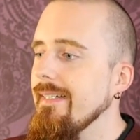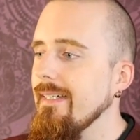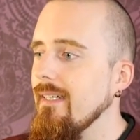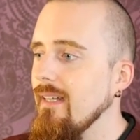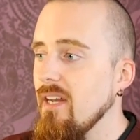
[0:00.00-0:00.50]

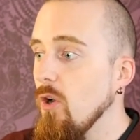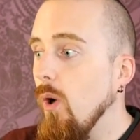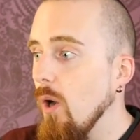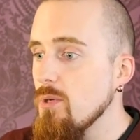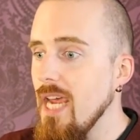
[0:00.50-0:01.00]
And I know
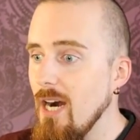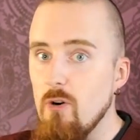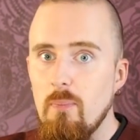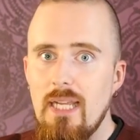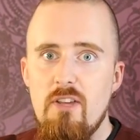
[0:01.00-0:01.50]
how
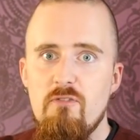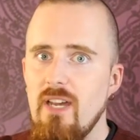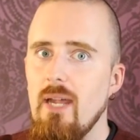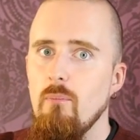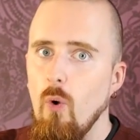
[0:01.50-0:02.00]
terribly
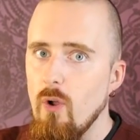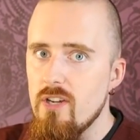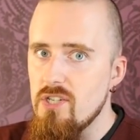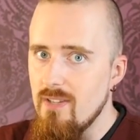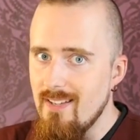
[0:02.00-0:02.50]

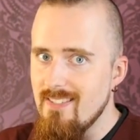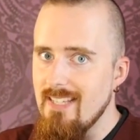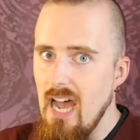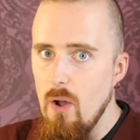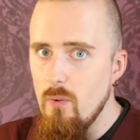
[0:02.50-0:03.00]
fanboyish this
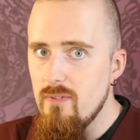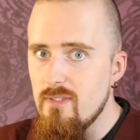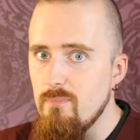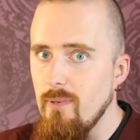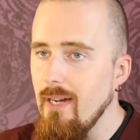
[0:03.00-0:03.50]

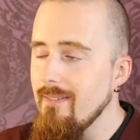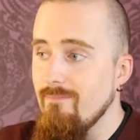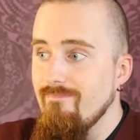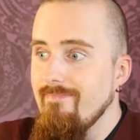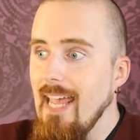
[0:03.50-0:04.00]
sounds, but
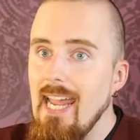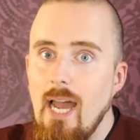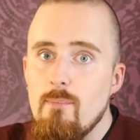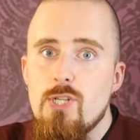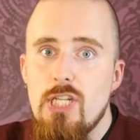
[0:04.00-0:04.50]
hey,
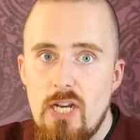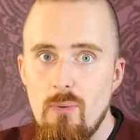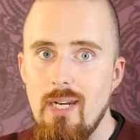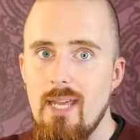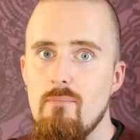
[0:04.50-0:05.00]
I'm
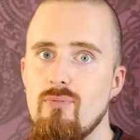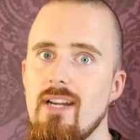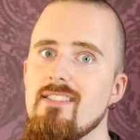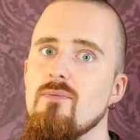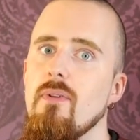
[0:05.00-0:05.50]
genuinely
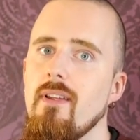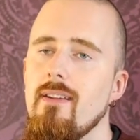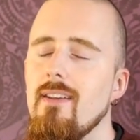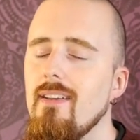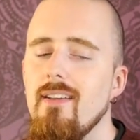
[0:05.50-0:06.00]
impressed with it.